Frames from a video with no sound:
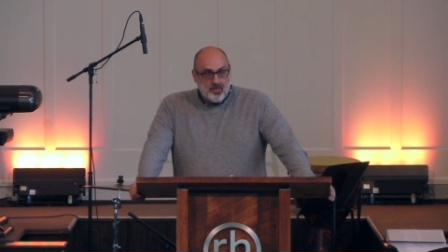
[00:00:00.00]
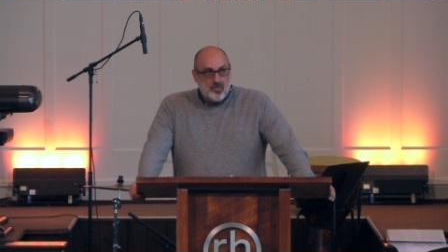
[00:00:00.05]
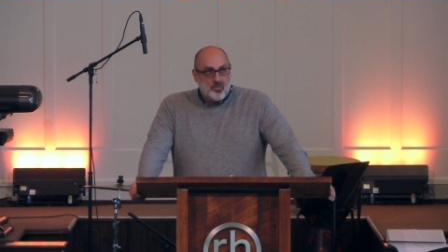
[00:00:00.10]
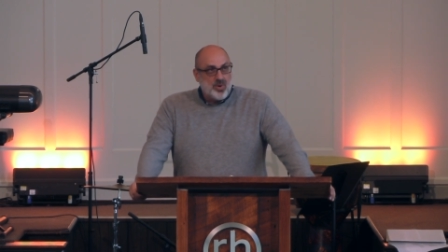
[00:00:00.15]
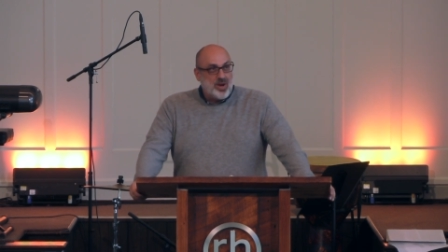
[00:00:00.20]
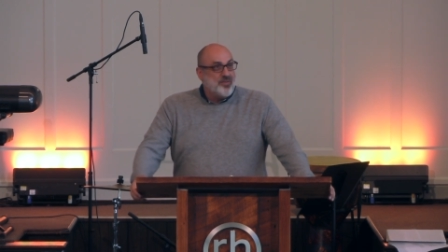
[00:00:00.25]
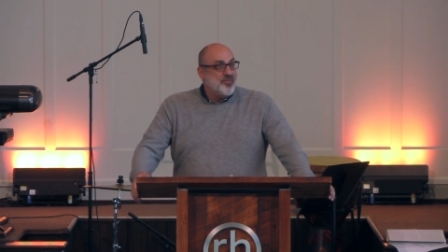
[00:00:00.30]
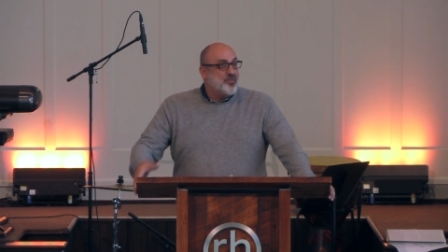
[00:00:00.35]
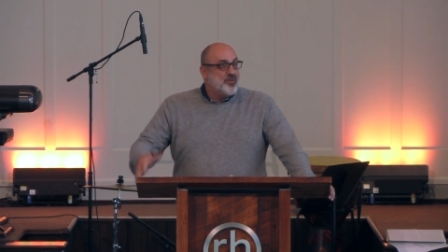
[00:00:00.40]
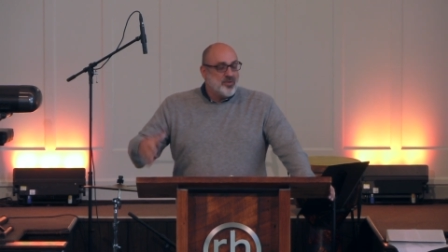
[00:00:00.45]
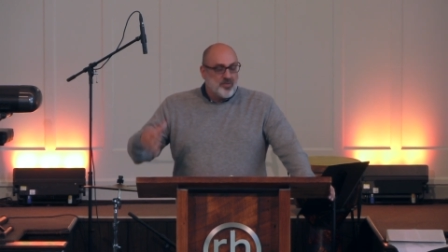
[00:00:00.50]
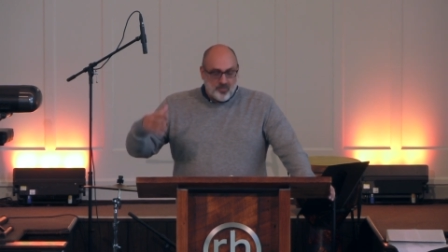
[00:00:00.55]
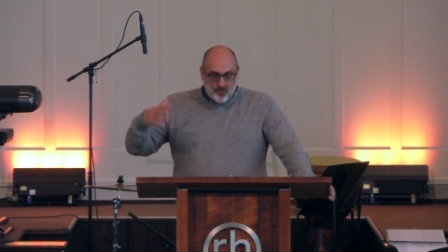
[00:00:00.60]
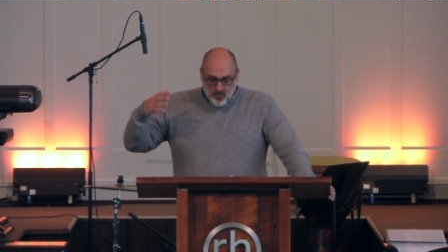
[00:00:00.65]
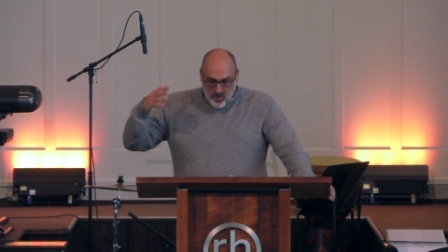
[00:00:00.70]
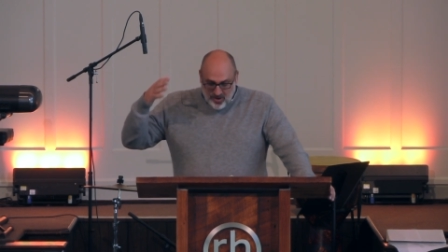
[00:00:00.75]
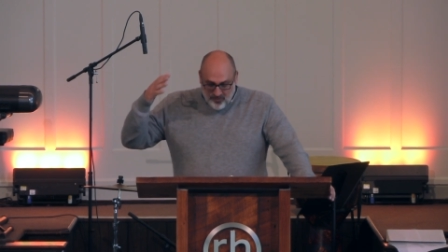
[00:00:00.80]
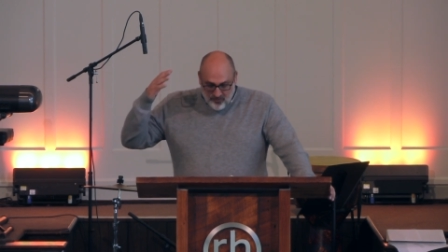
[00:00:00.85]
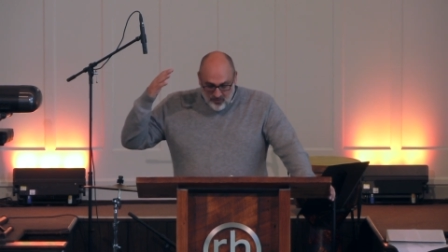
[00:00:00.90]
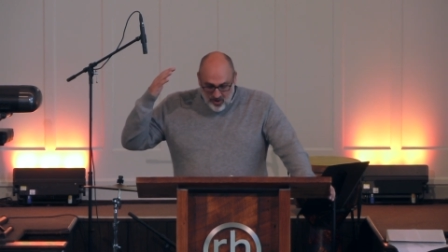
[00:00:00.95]
Pray for,
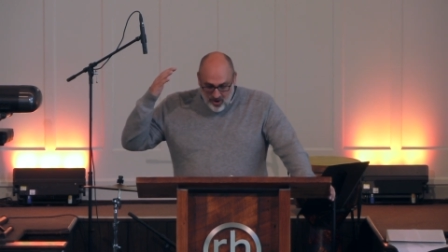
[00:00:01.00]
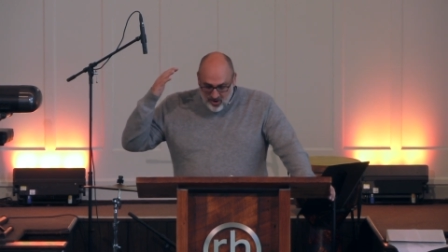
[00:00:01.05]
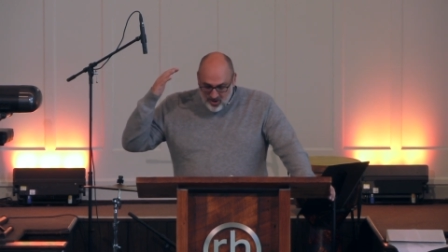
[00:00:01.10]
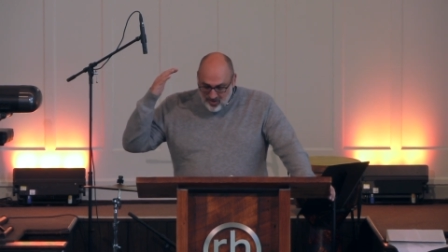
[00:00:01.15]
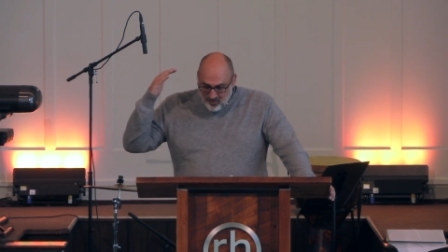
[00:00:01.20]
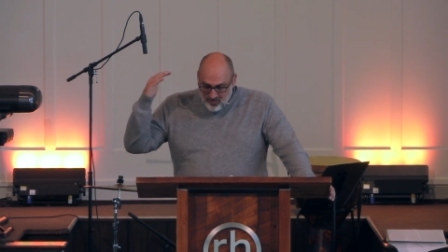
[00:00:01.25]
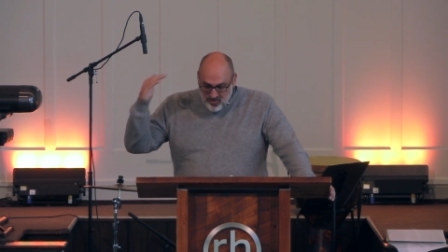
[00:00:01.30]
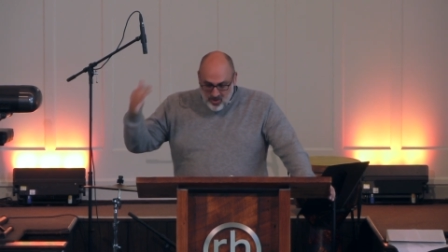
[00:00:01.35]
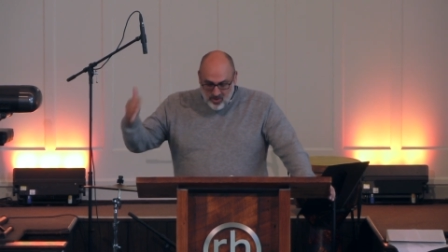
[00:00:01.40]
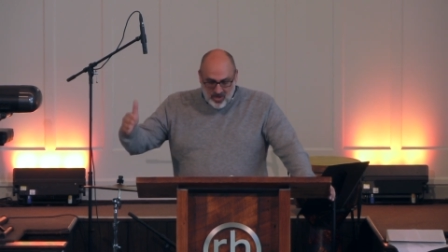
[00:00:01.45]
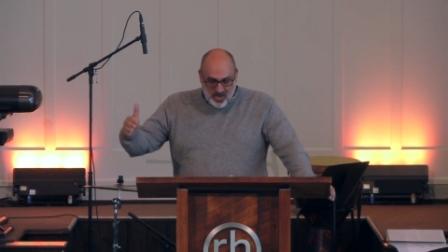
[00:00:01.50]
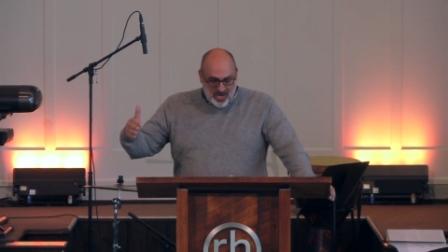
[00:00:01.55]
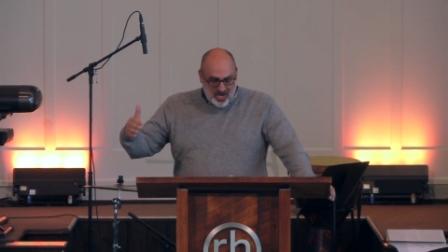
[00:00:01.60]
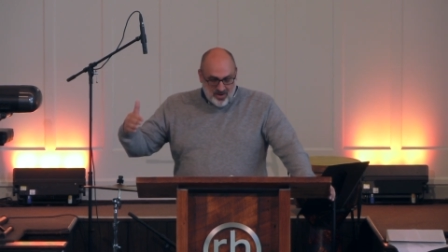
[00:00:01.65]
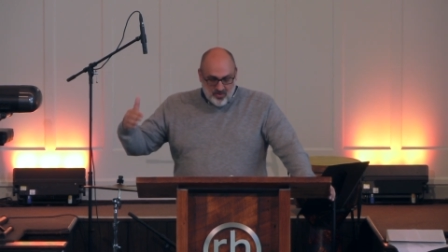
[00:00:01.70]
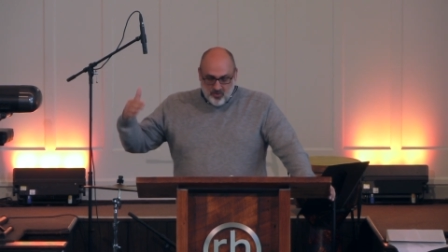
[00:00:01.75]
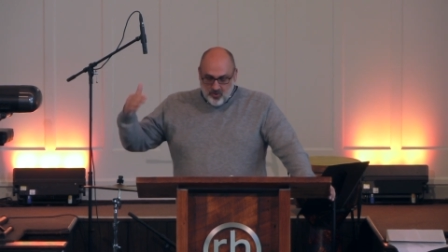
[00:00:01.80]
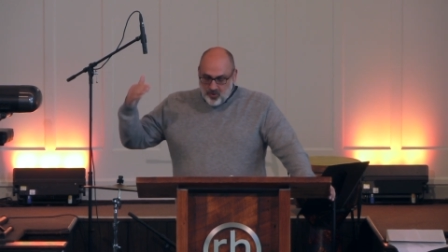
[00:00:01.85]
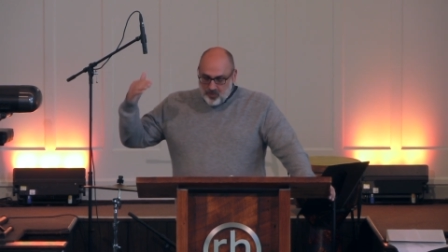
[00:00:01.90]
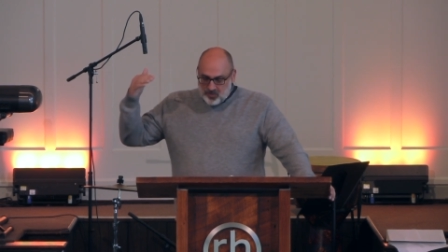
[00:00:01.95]
pray for our community
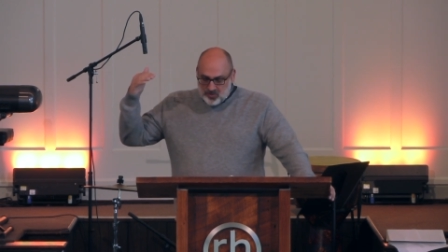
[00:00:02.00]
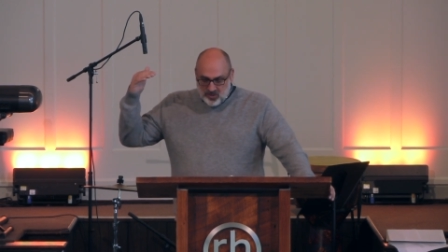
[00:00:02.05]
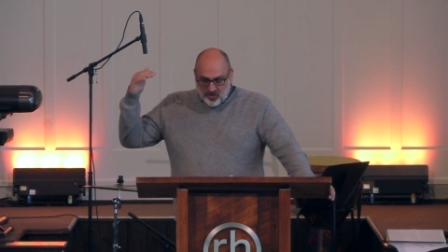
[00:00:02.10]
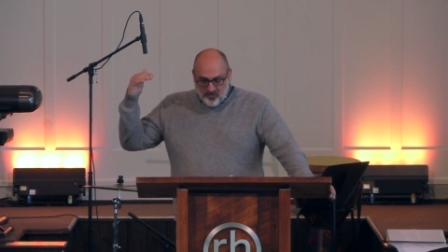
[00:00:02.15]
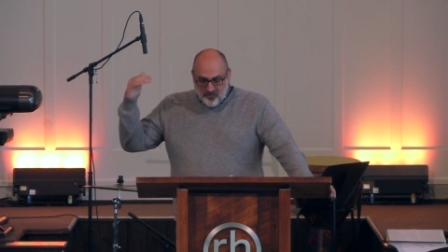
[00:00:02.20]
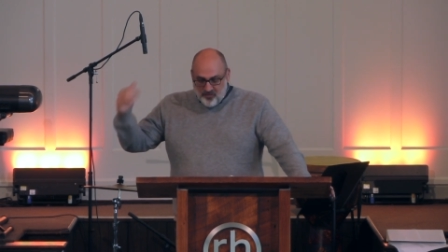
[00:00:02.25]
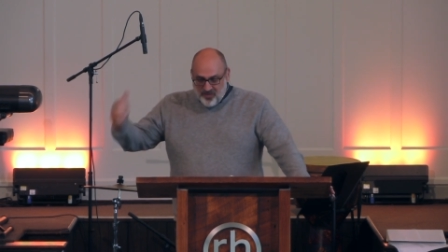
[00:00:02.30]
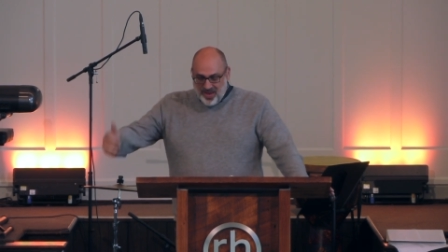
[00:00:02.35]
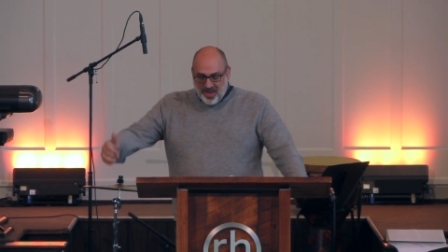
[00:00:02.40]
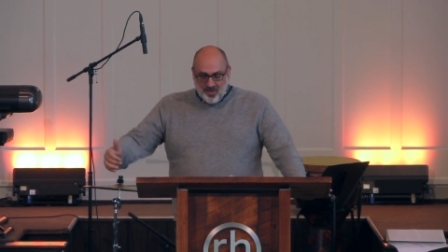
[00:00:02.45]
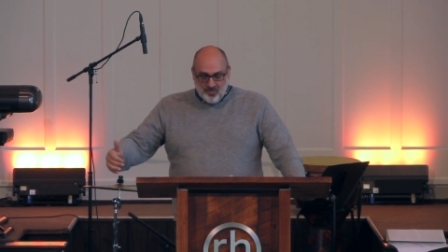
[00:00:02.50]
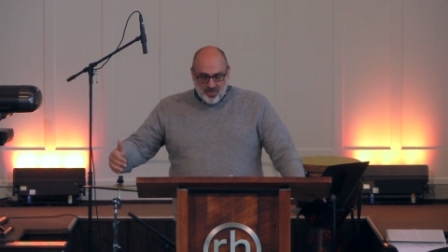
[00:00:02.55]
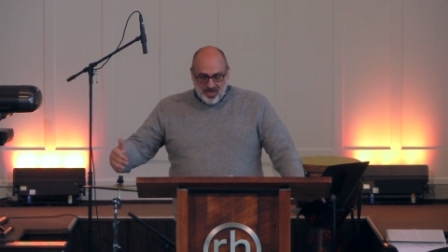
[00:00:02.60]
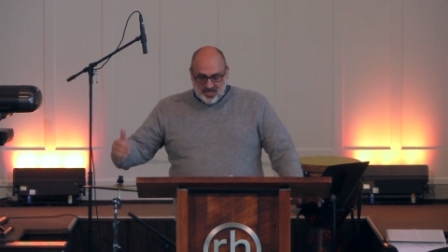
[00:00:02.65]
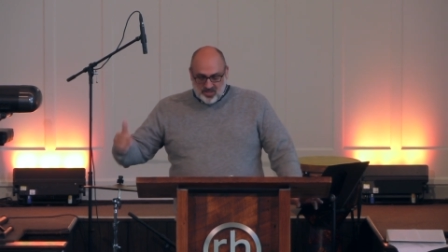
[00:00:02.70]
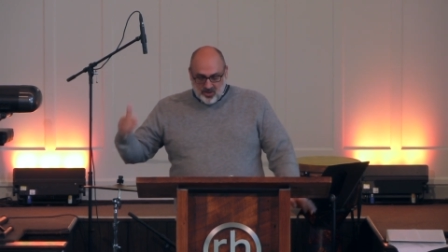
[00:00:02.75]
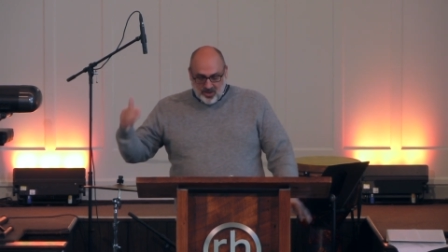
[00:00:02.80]
groups, our families,